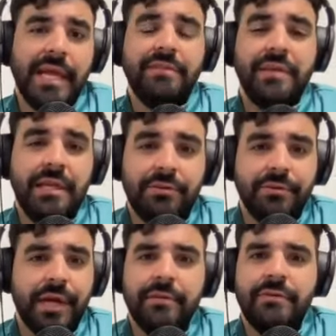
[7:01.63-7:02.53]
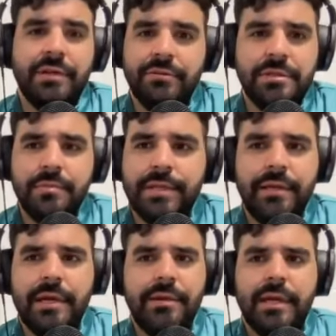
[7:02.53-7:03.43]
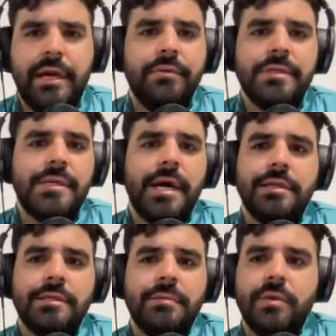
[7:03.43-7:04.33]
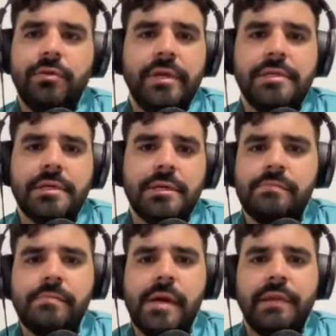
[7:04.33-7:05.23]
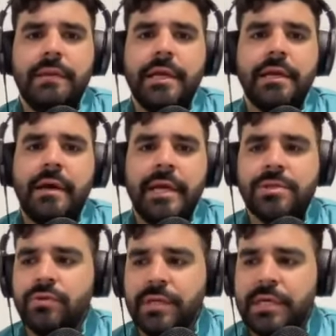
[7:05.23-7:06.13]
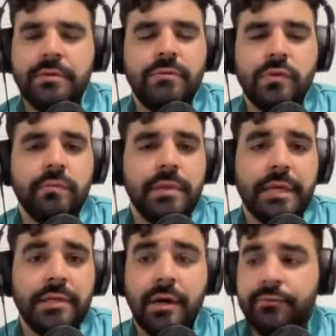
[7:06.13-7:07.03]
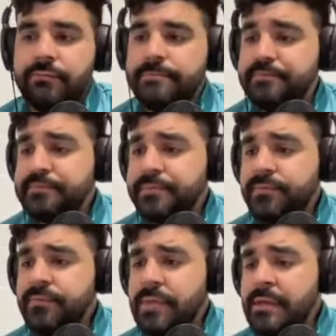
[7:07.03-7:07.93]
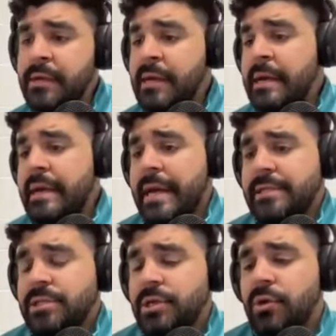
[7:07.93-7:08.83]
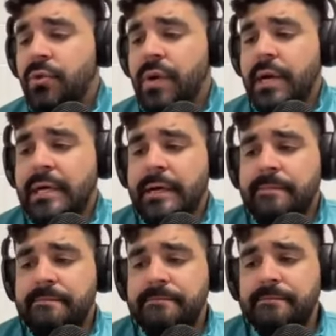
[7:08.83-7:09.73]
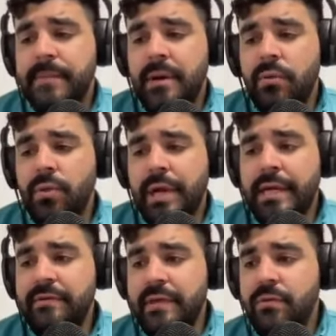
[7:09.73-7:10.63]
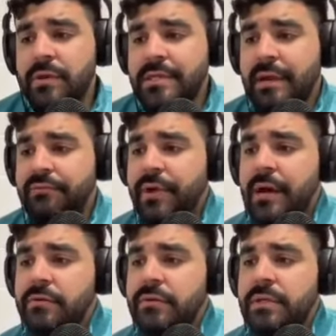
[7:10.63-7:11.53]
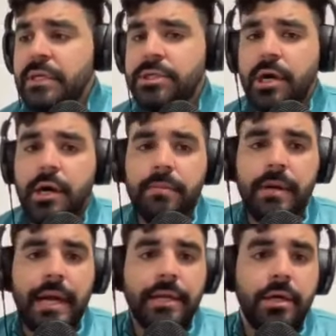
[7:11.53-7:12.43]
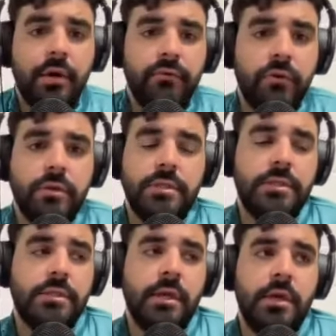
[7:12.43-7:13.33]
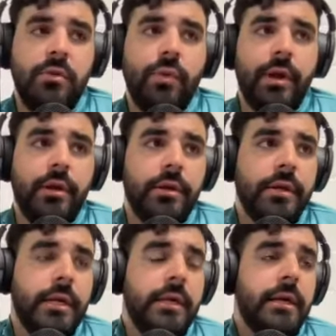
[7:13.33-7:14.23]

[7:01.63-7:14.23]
18 or 19 or something like that. Like I was not some crazy athletic high school kid who played golf. And so what I did was I found a job at a golf course where